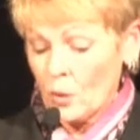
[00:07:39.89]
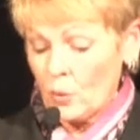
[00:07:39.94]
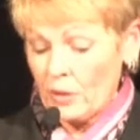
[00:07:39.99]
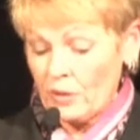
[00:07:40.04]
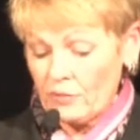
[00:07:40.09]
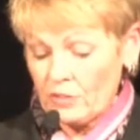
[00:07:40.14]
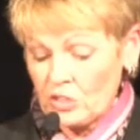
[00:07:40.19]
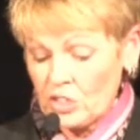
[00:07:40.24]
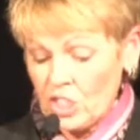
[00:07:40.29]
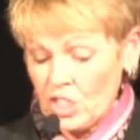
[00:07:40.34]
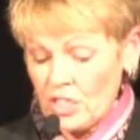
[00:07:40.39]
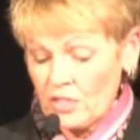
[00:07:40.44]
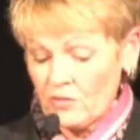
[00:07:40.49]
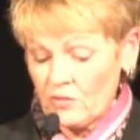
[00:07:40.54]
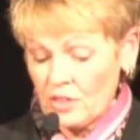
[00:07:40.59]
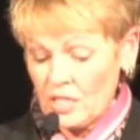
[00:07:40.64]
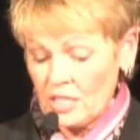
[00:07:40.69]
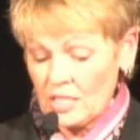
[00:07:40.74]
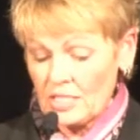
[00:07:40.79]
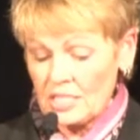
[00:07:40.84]
We've
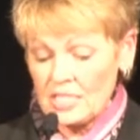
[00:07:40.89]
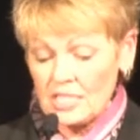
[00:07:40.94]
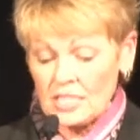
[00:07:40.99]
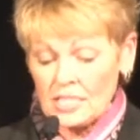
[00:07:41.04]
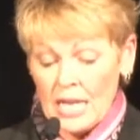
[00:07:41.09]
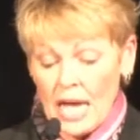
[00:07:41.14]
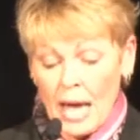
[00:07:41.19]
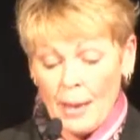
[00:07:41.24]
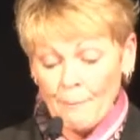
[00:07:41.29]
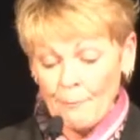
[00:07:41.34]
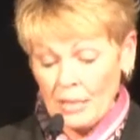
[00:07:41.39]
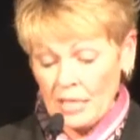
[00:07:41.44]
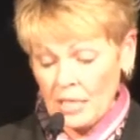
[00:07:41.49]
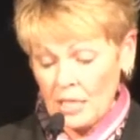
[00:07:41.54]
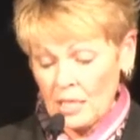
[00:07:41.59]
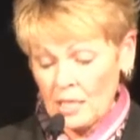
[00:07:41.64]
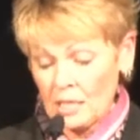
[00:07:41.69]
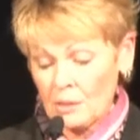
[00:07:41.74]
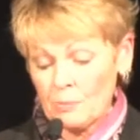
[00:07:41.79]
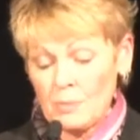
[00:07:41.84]
achieved this not by
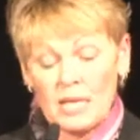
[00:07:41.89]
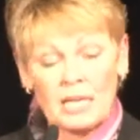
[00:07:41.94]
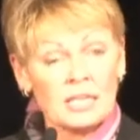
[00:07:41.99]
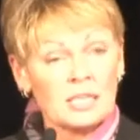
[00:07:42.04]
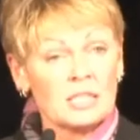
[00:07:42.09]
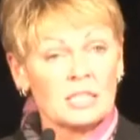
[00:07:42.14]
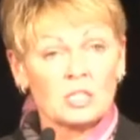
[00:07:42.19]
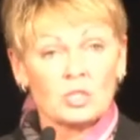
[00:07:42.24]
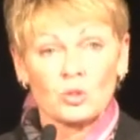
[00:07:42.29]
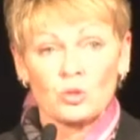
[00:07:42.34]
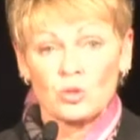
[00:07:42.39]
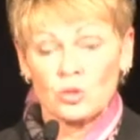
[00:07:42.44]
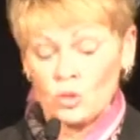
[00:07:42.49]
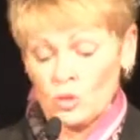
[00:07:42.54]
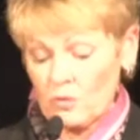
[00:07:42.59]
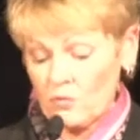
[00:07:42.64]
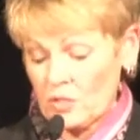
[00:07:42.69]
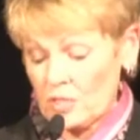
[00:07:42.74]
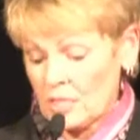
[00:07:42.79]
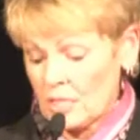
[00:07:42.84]
cutting maintenance or
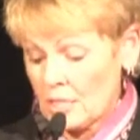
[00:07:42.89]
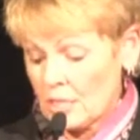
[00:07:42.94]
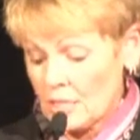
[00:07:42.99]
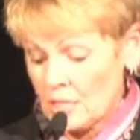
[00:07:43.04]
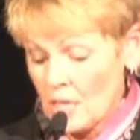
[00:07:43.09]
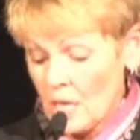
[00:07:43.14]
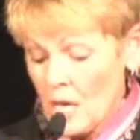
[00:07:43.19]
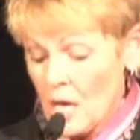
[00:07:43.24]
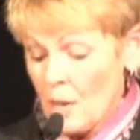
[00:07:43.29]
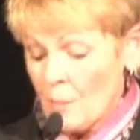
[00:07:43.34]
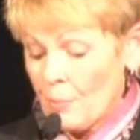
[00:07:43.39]
services,